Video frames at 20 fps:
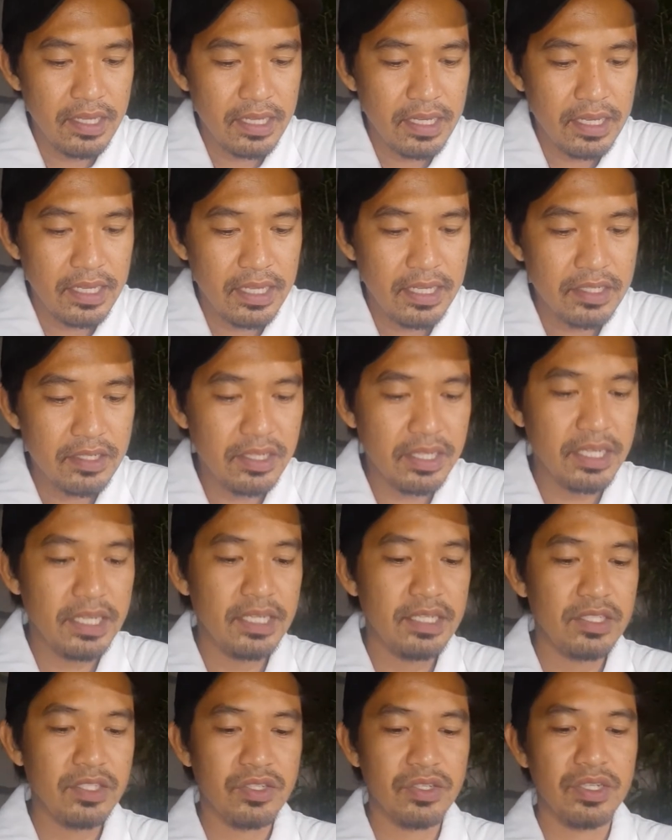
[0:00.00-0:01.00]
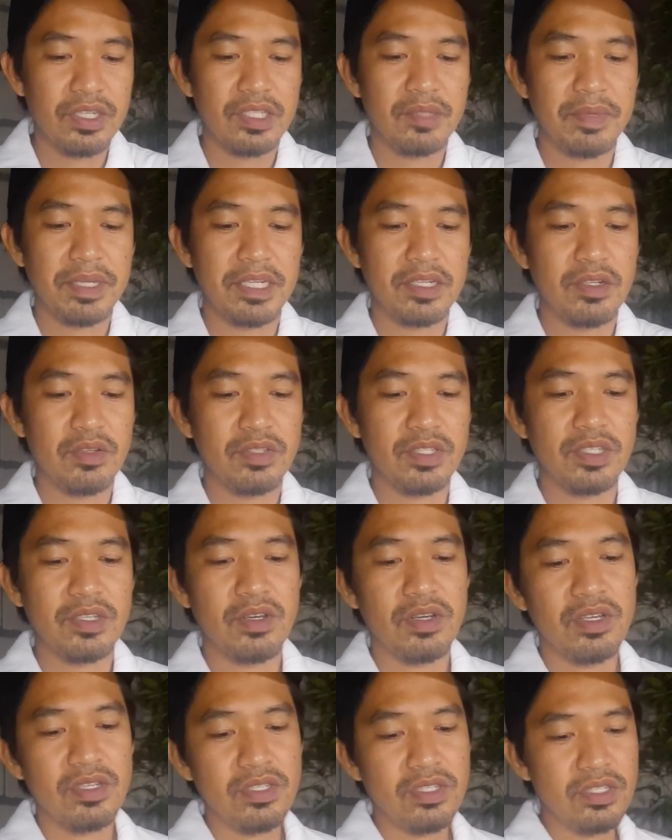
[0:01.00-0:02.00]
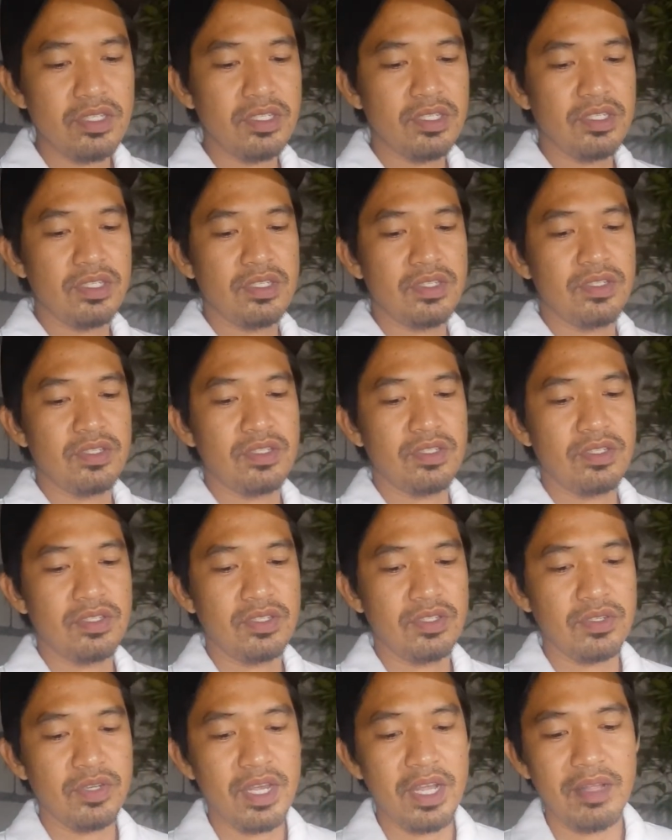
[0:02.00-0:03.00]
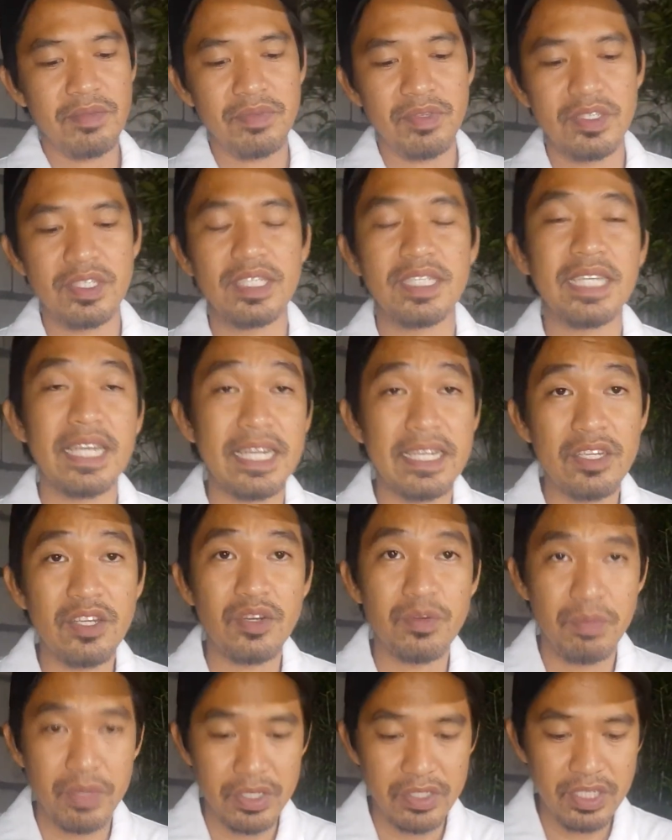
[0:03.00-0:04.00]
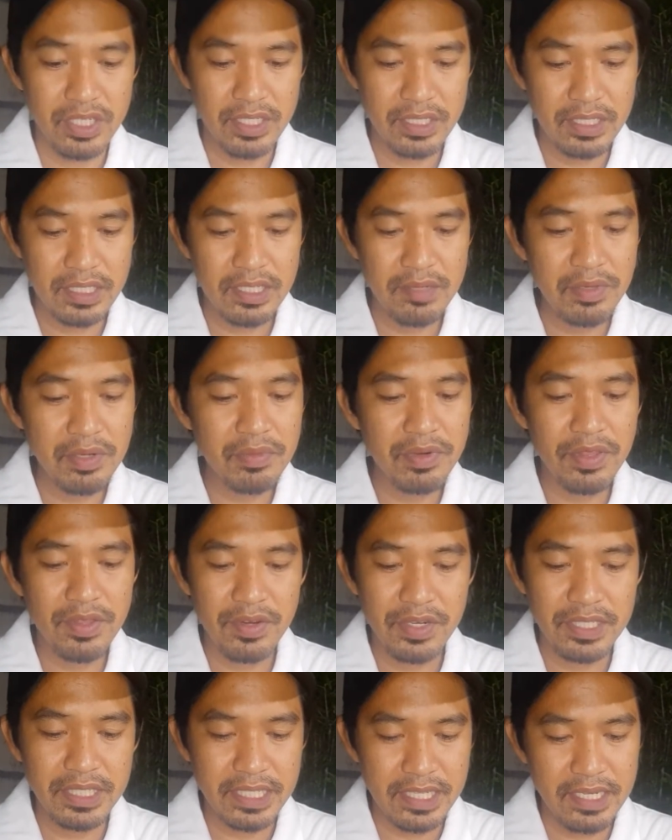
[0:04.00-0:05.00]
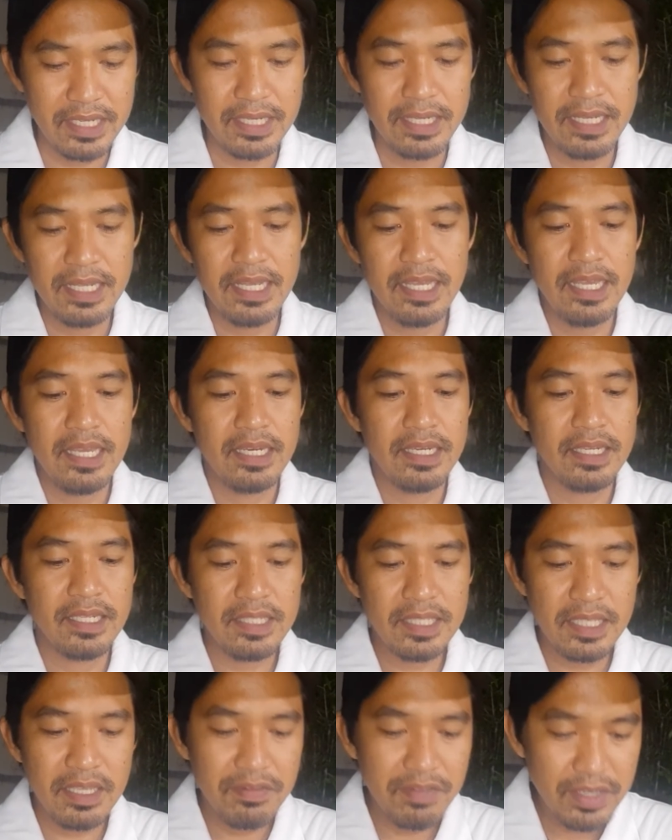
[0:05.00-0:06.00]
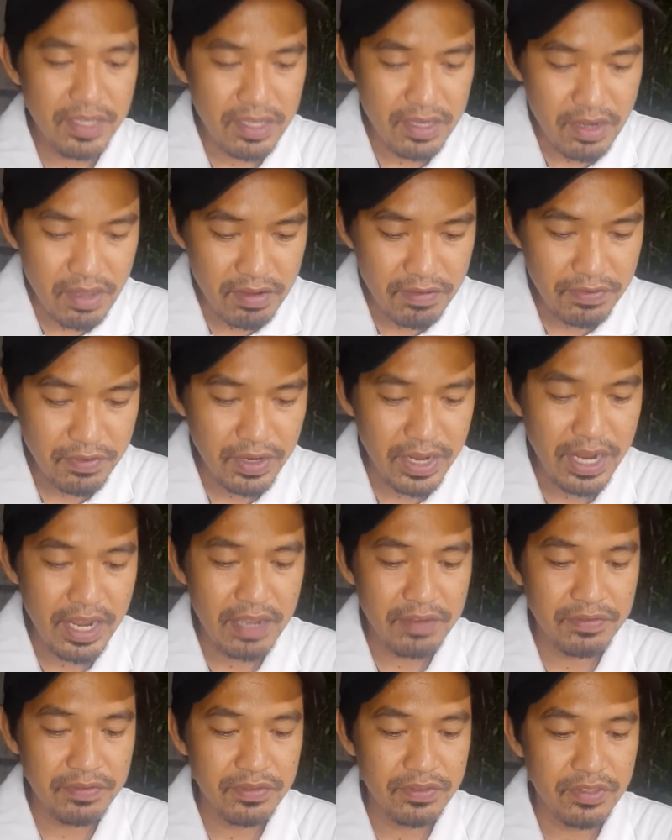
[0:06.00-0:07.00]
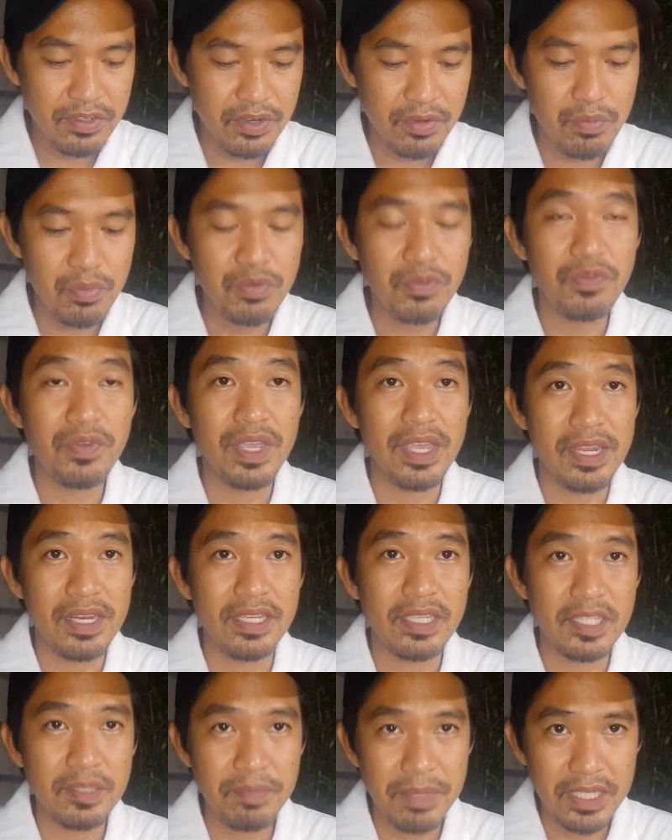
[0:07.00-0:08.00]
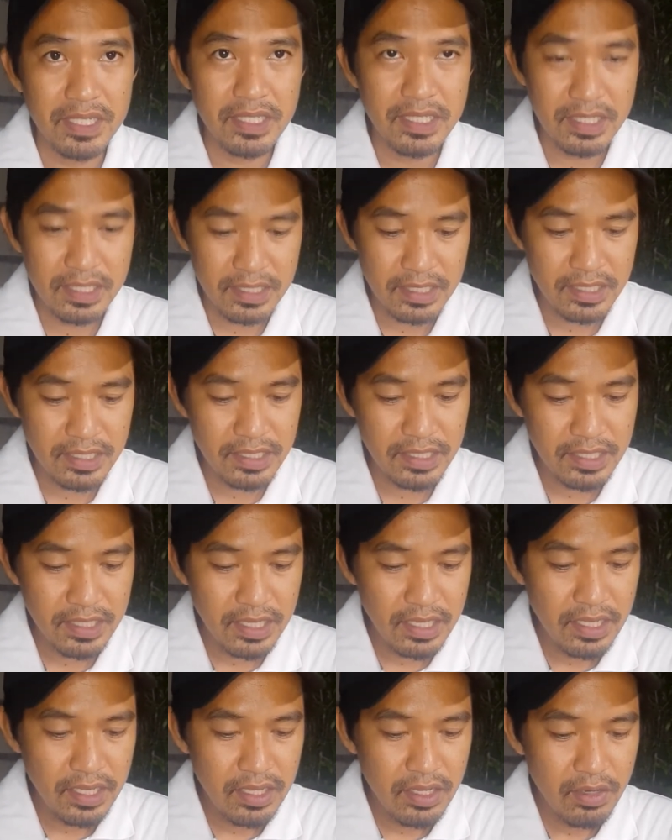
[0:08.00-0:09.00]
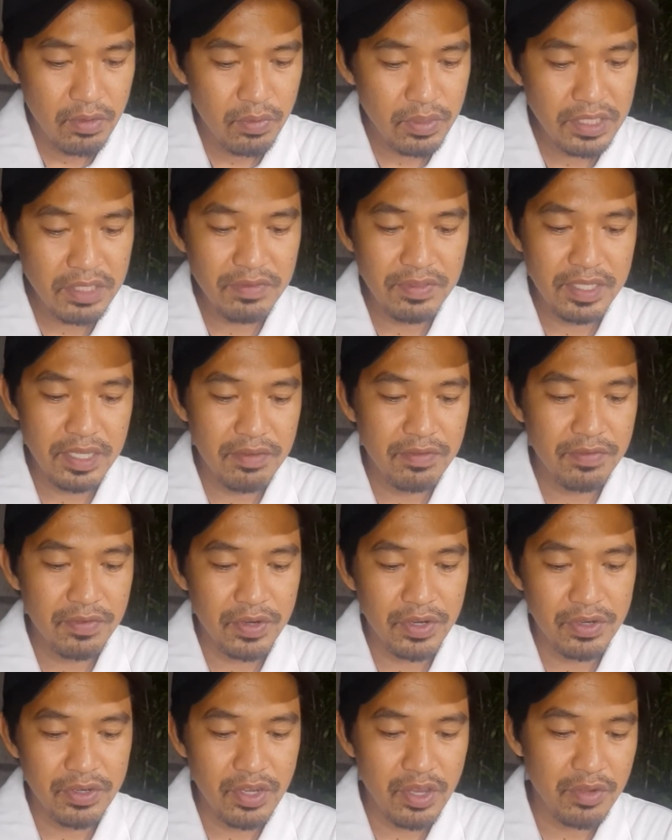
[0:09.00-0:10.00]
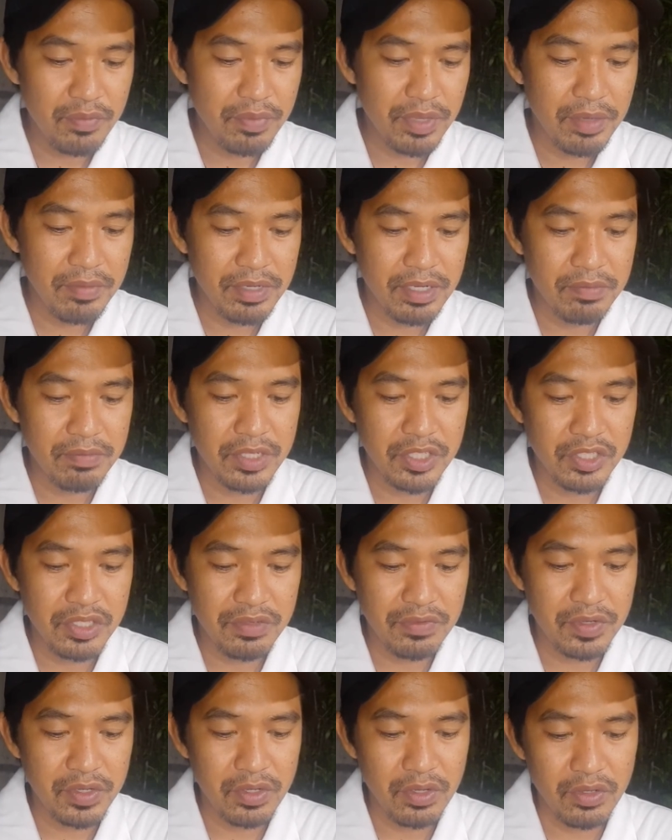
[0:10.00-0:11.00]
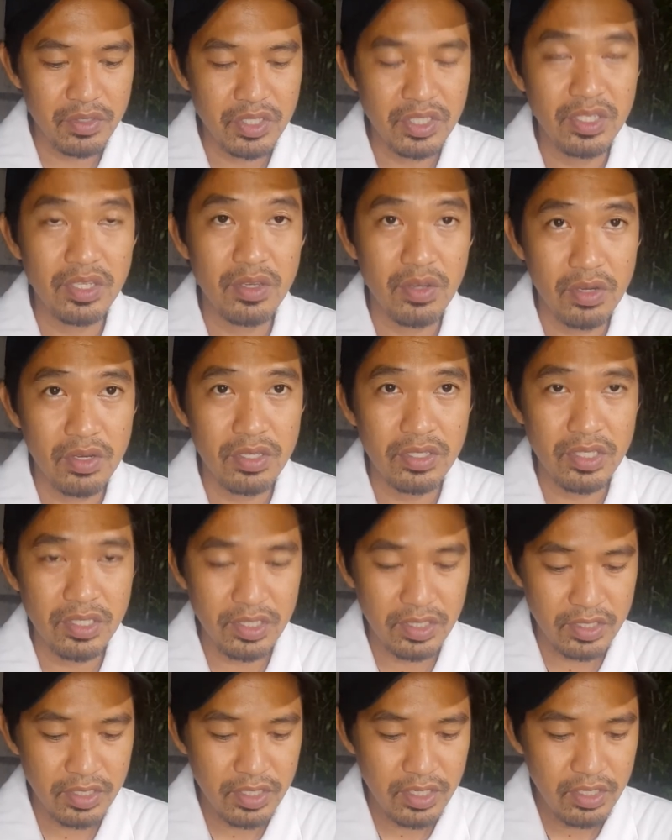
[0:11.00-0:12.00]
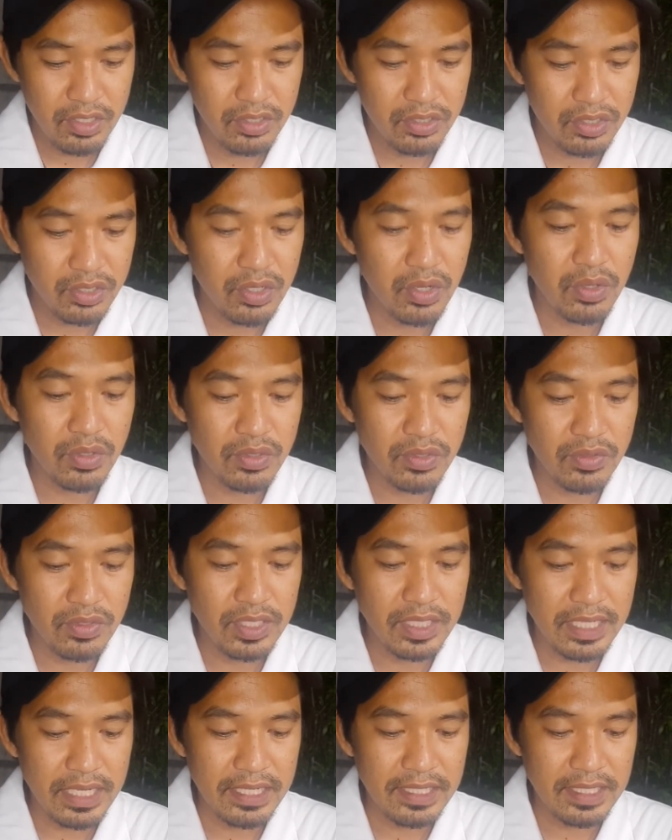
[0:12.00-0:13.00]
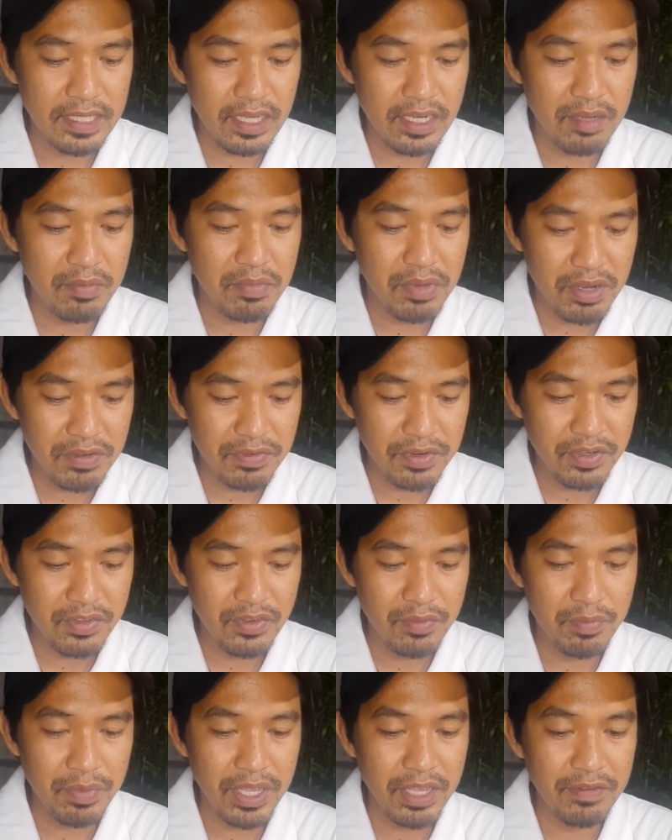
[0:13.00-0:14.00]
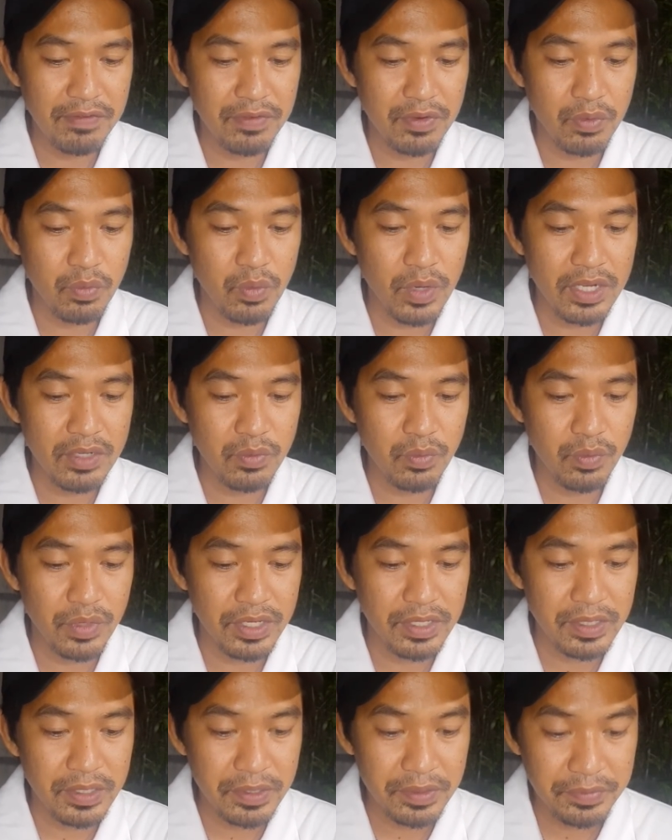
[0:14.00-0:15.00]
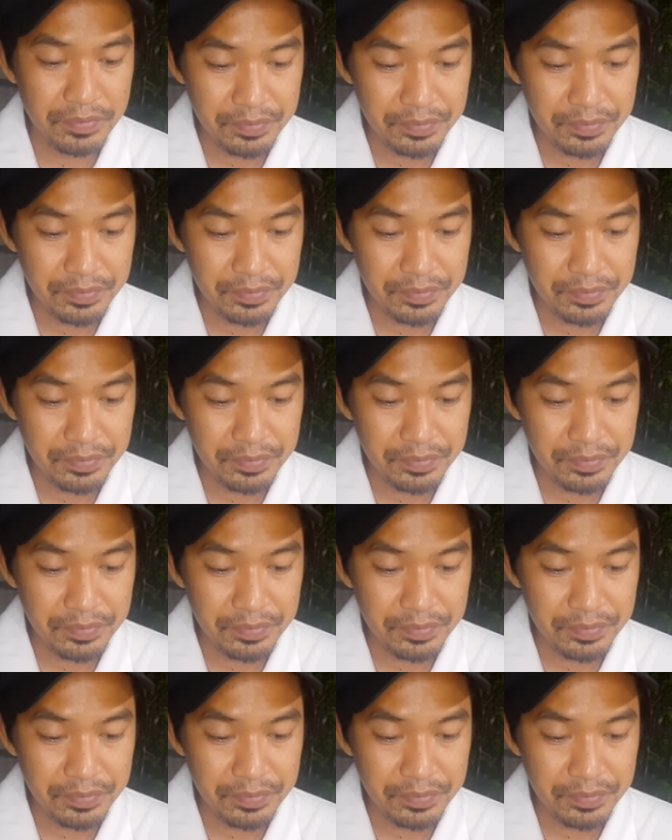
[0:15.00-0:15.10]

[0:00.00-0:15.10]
Calculate your expected closing costs to help you set your budget. Tip number 13, not saving enough for after move-in expenses. Once you've saved for your down payment and budgeted for closing costs, you should also set aside a buffer to pay for what will